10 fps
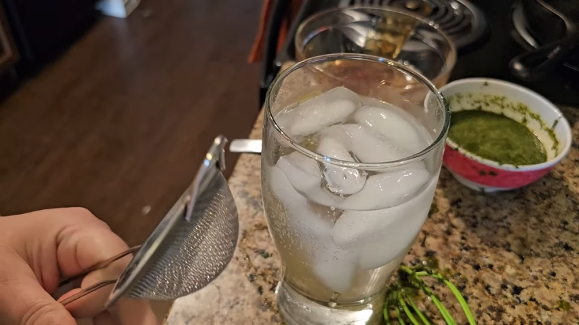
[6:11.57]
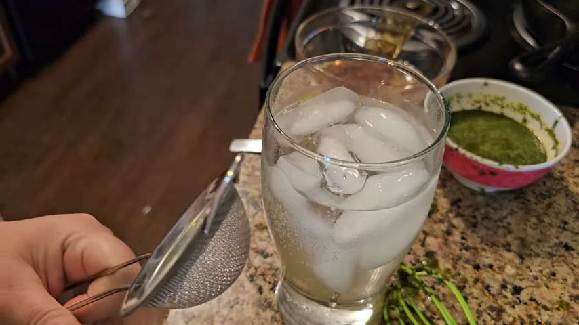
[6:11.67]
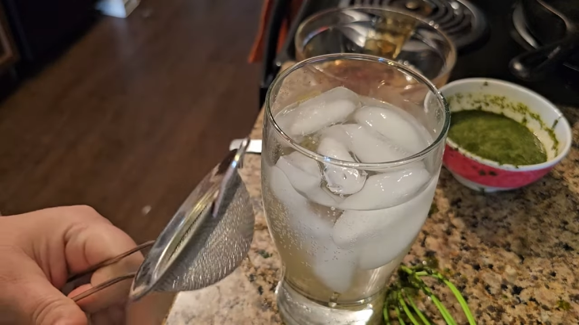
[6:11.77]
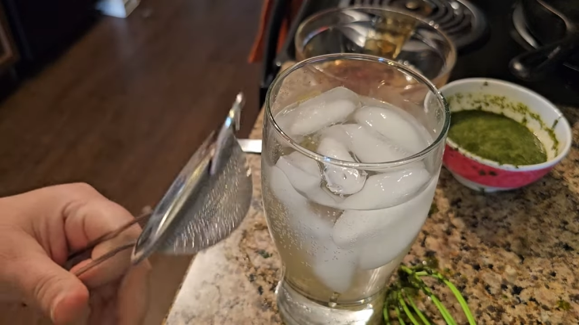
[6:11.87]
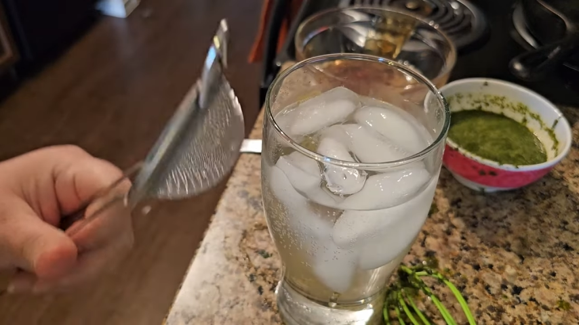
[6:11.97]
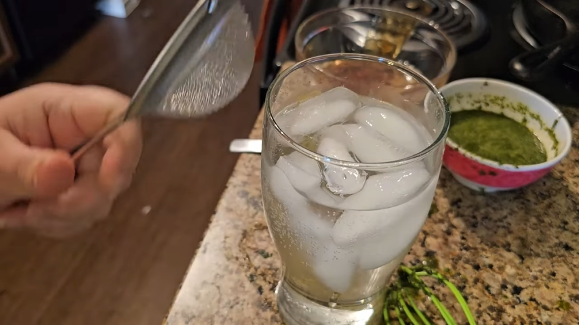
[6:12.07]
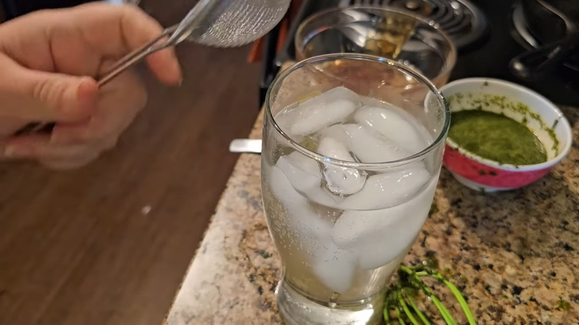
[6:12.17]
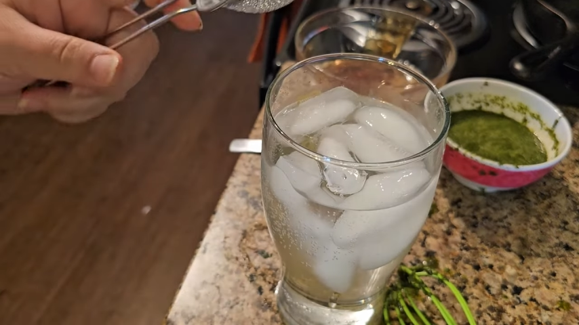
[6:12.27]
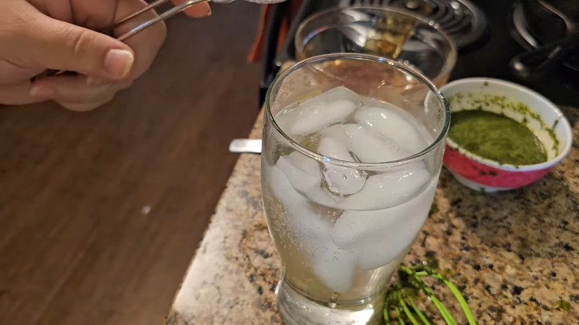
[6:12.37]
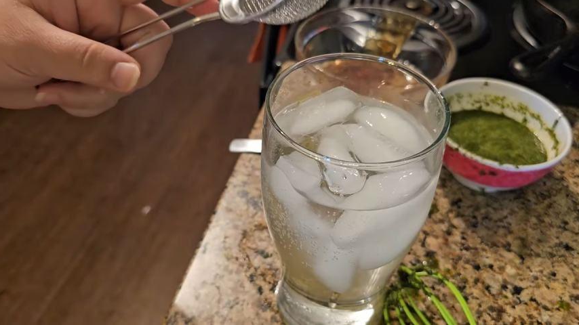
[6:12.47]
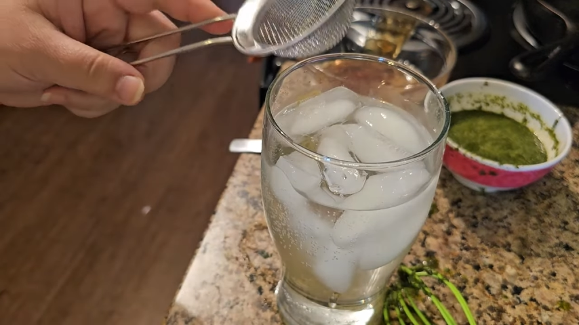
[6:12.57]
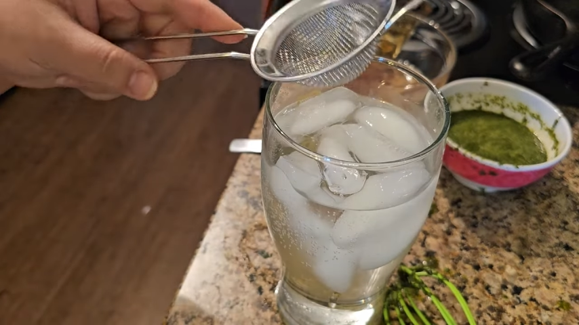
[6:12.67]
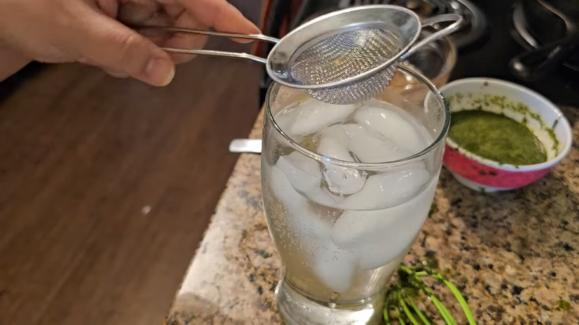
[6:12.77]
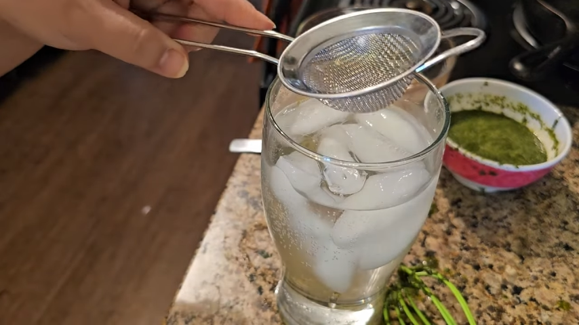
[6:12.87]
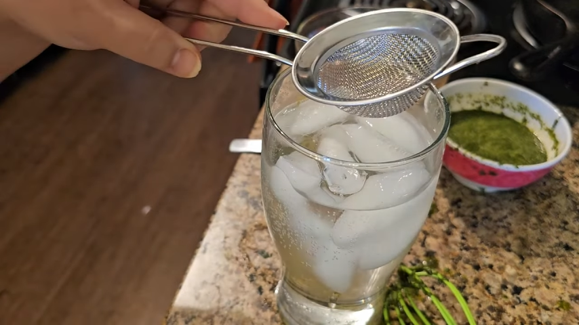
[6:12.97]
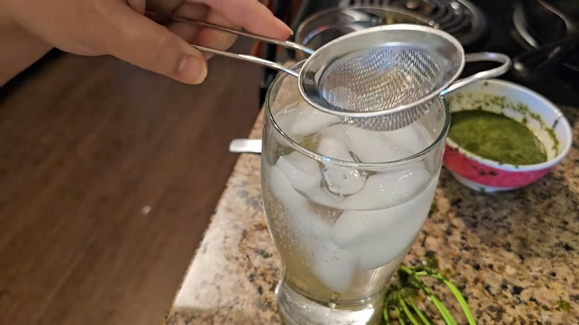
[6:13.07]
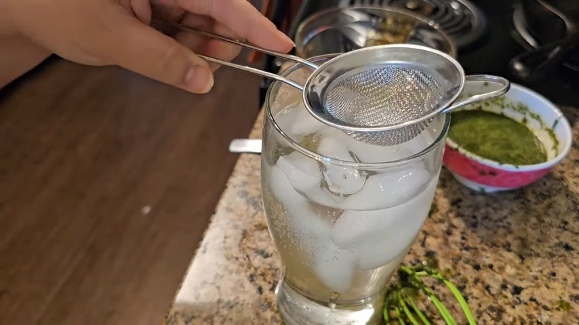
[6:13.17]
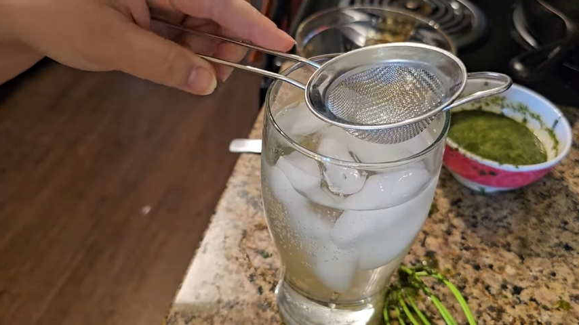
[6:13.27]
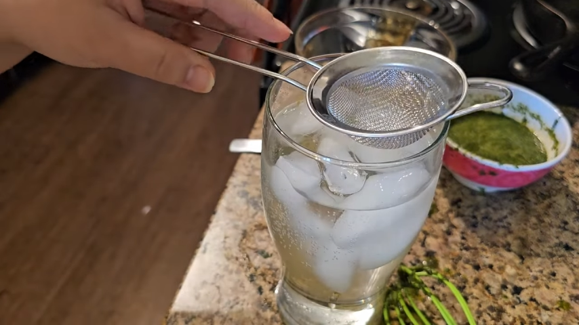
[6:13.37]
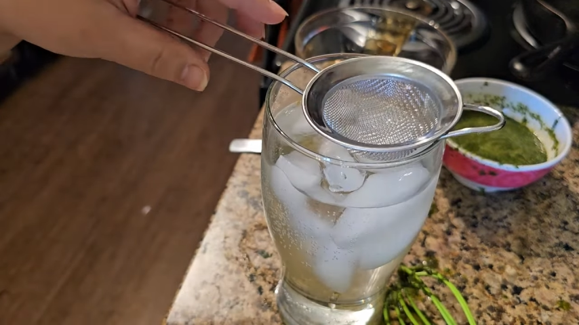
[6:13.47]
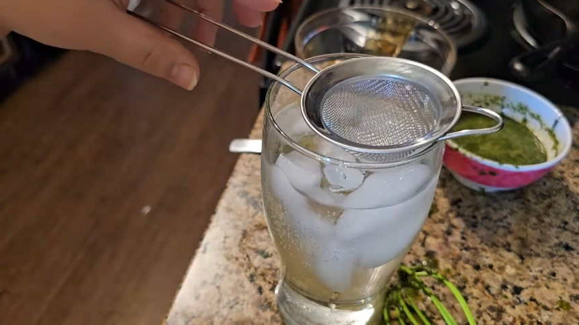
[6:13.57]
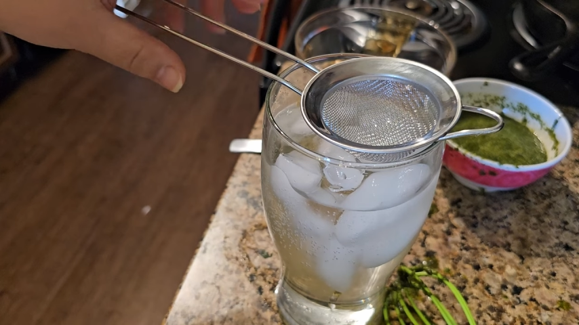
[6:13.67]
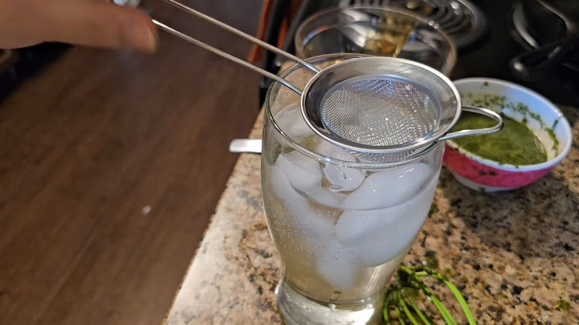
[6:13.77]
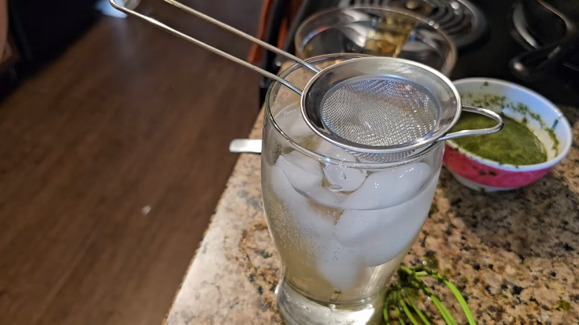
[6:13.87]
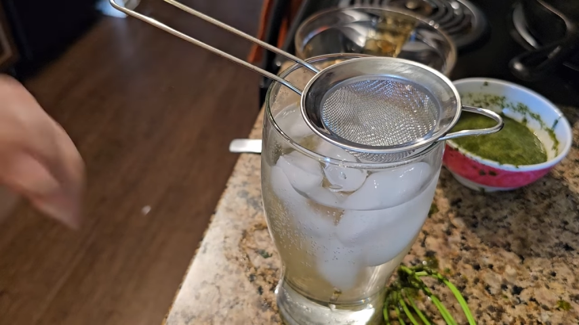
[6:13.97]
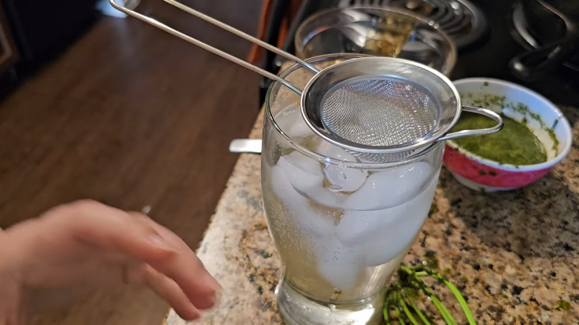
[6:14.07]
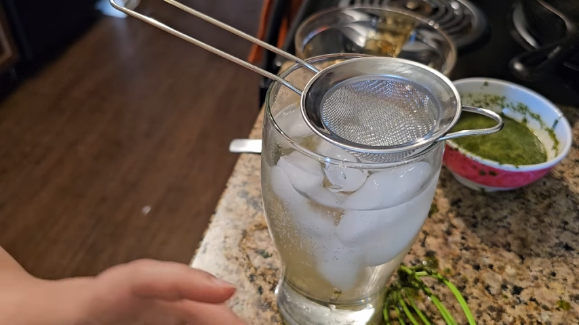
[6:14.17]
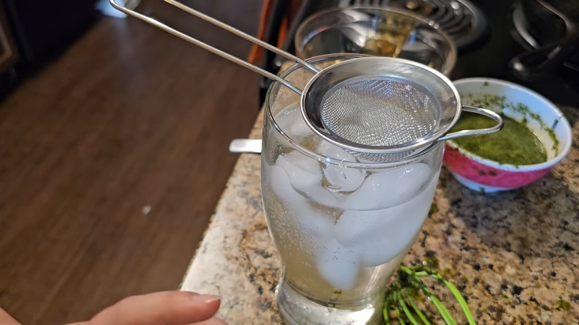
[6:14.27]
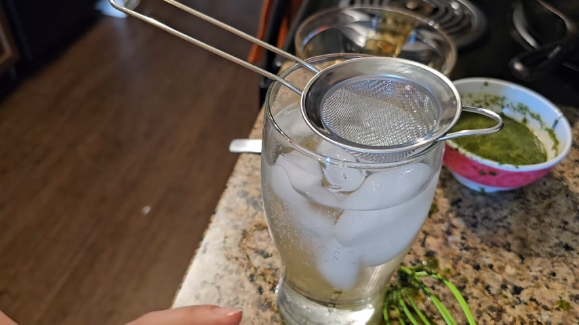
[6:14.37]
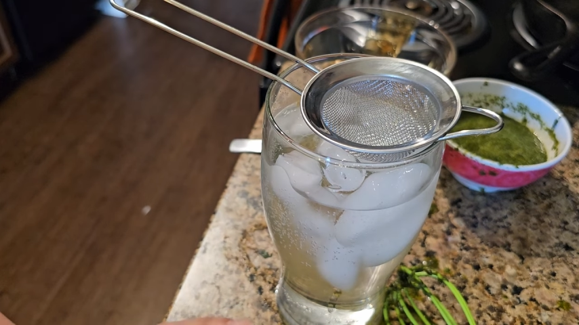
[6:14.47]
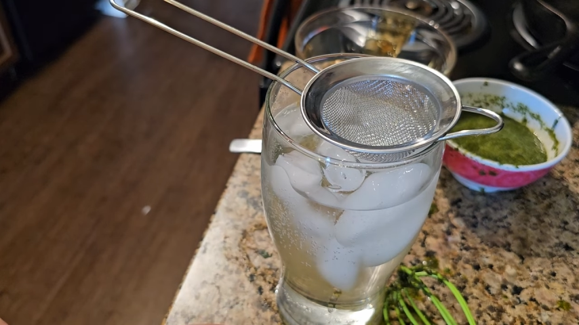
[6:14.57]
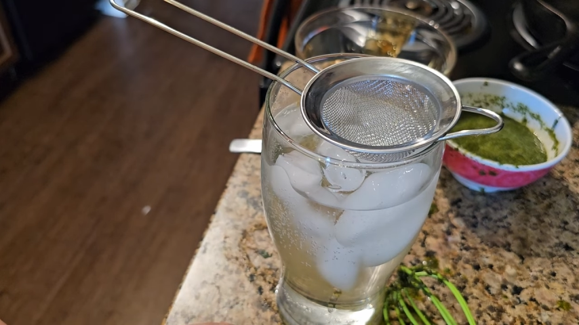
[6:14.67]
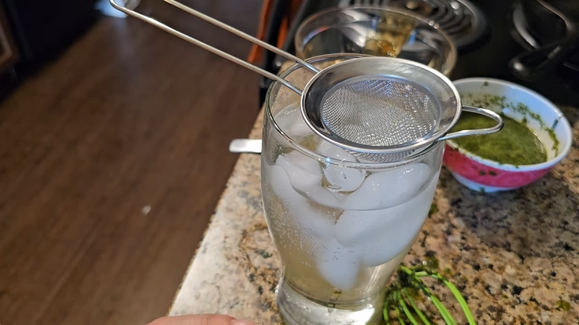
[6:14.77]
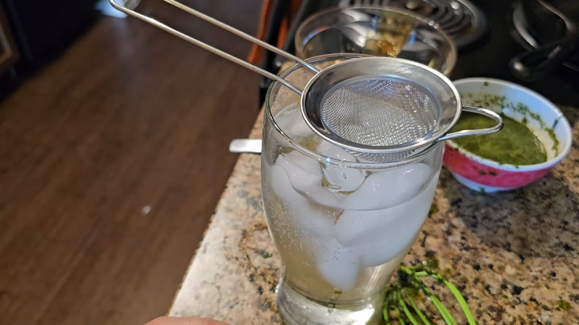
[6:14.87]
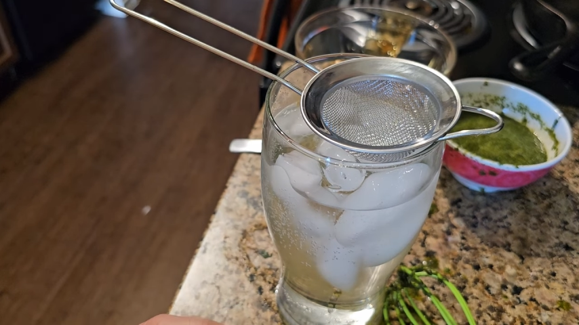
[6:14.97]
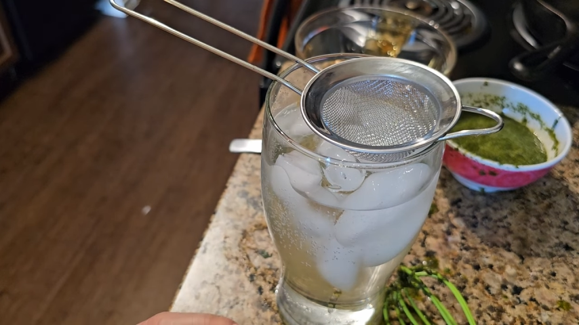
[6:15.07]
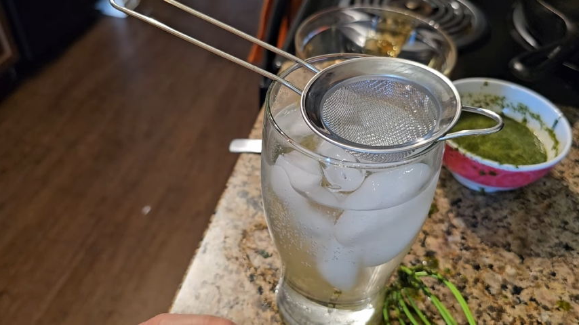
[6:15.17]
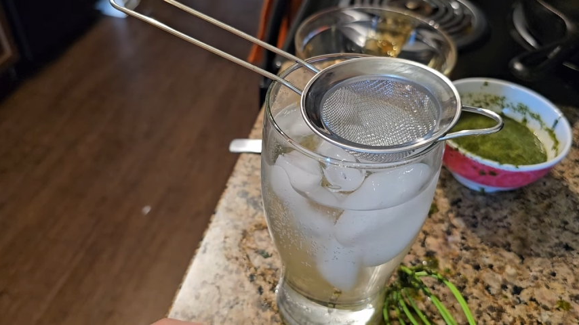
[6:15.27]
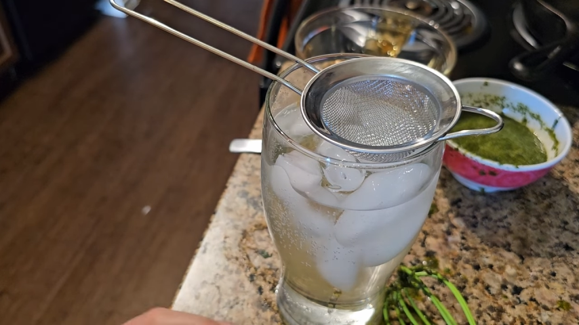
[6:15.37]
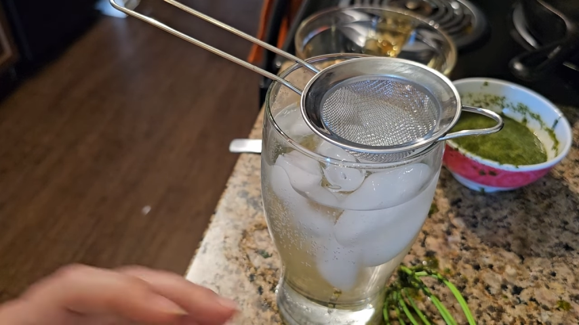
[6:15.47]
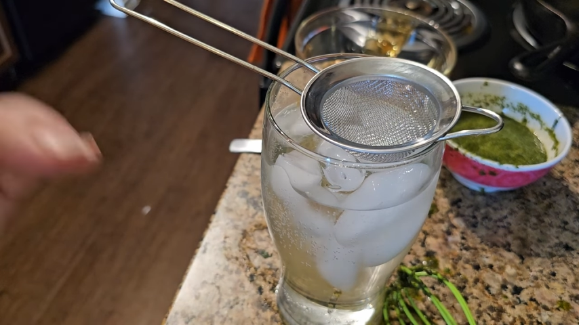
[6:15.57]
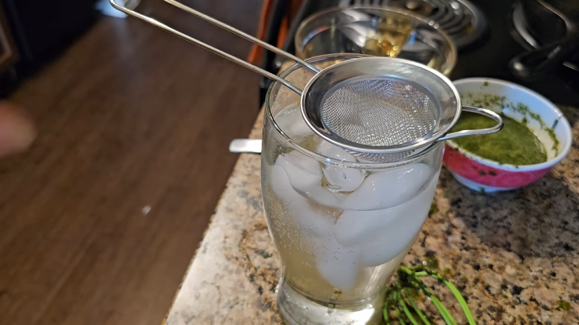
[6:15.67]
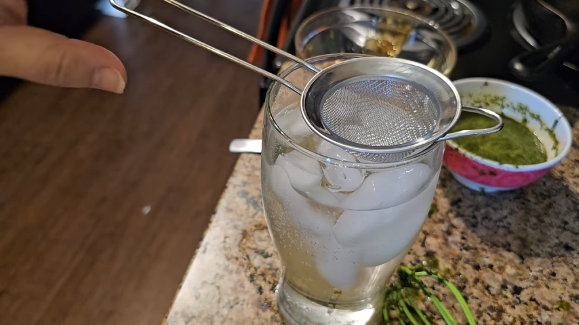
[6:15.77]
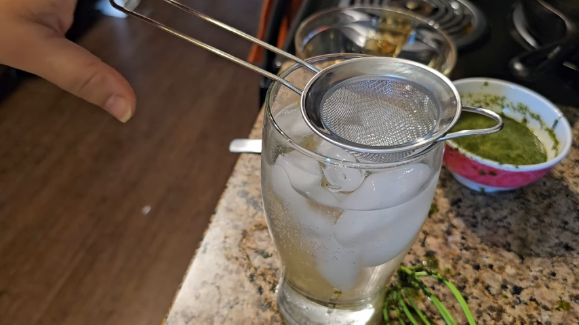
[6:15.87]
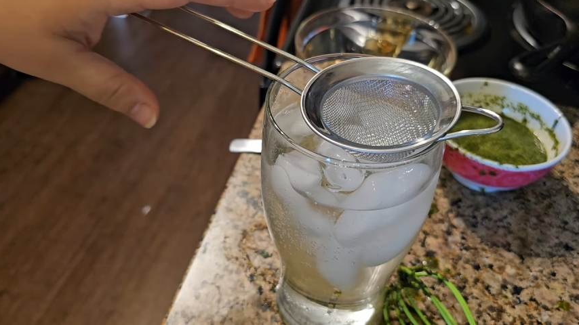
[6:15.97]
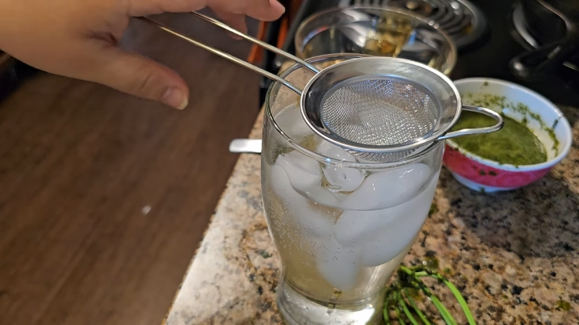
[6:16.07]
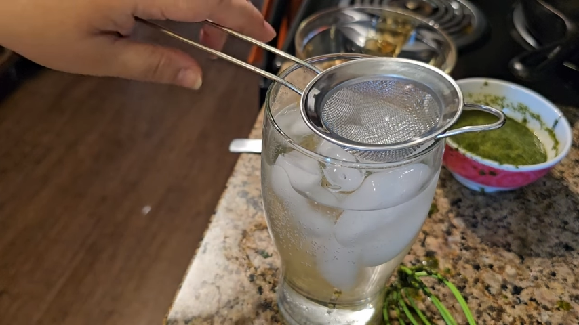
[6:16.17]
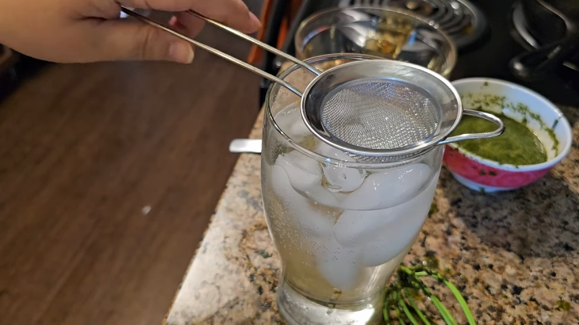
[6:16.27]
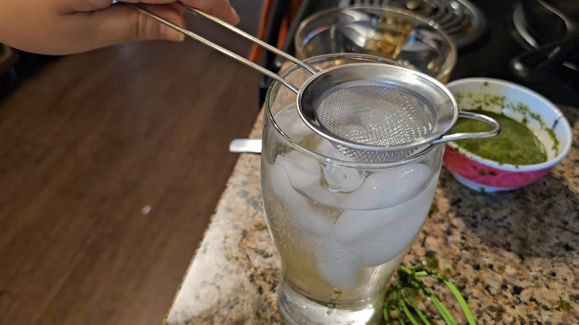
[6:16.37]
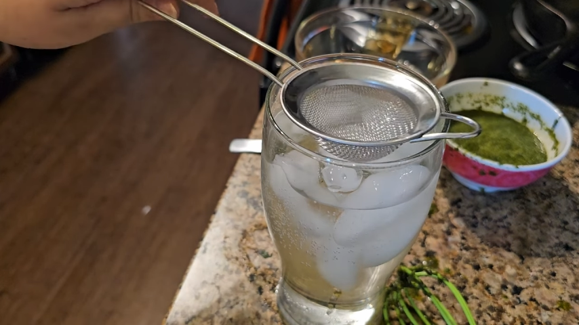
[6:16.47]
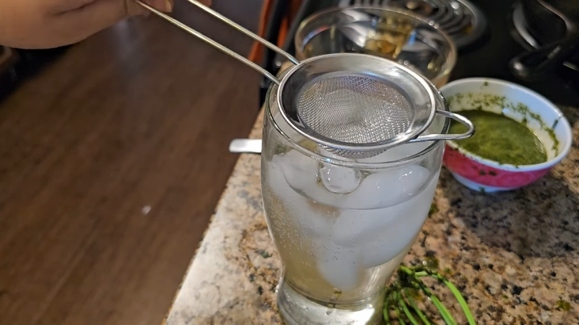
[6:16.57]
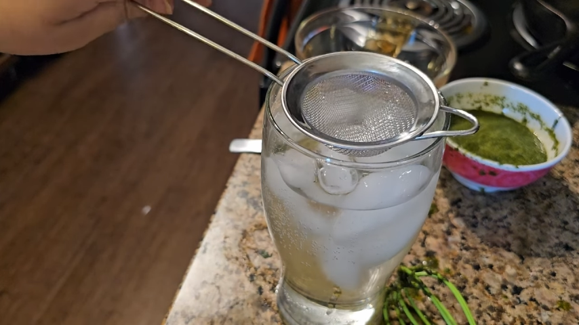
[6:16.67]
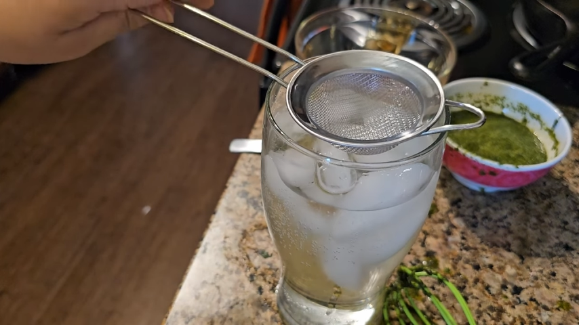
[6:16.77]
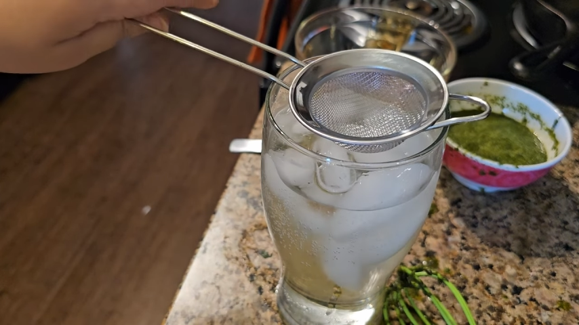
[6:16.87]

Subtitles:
(no speaker visible)